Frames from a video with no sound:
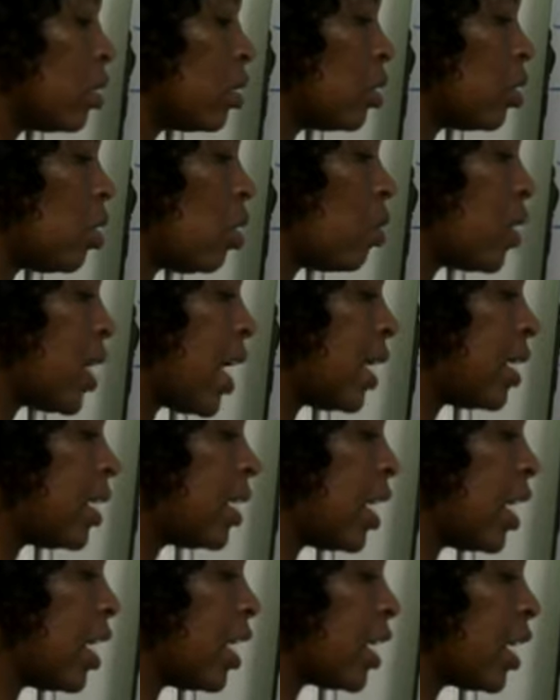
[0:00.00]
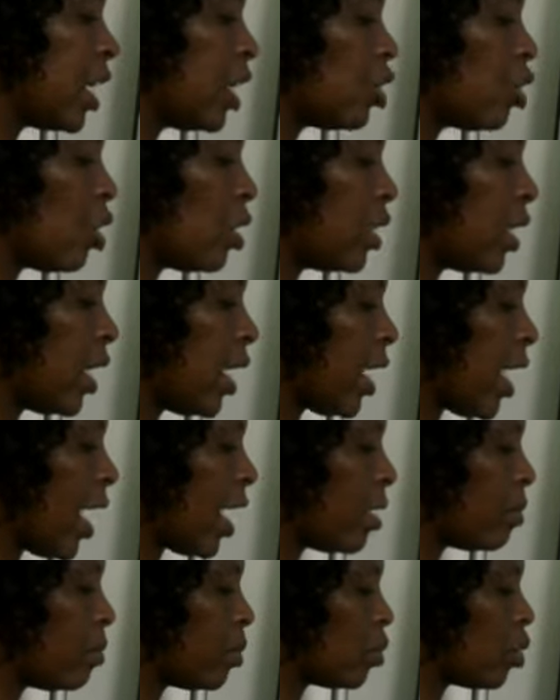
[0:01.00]
So we are drilling it on the
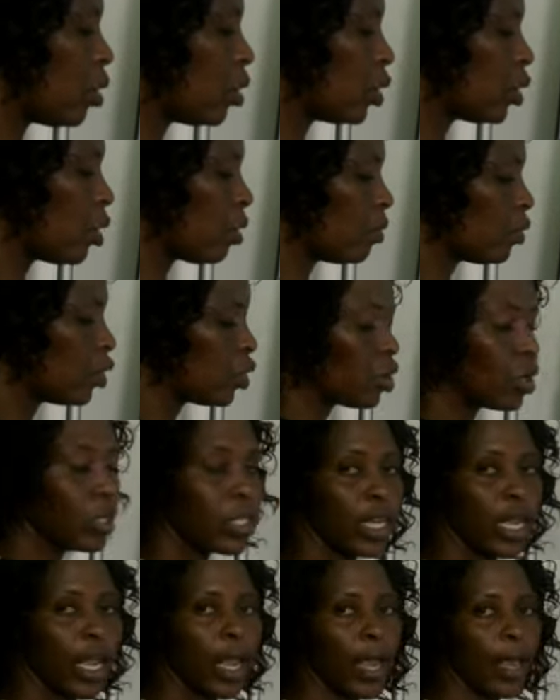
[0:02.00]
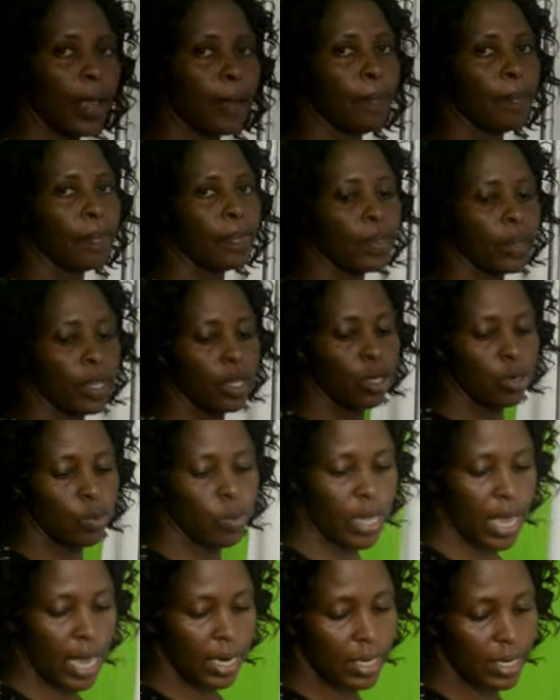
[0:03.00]
line because of short A.
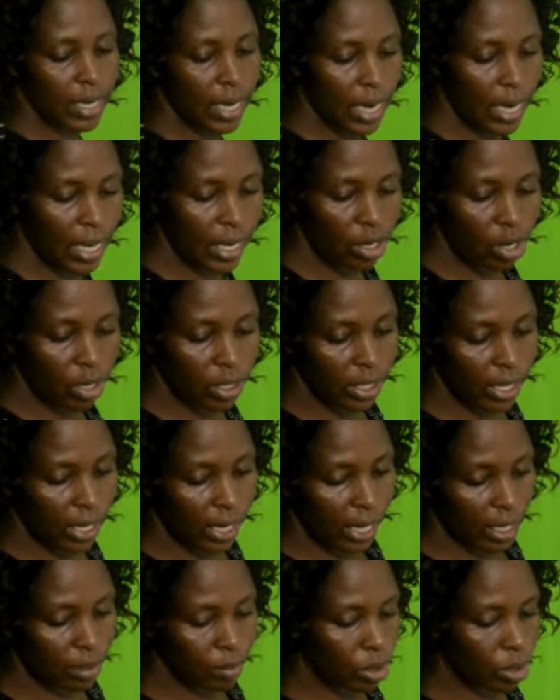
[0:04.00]
We are drilling on the line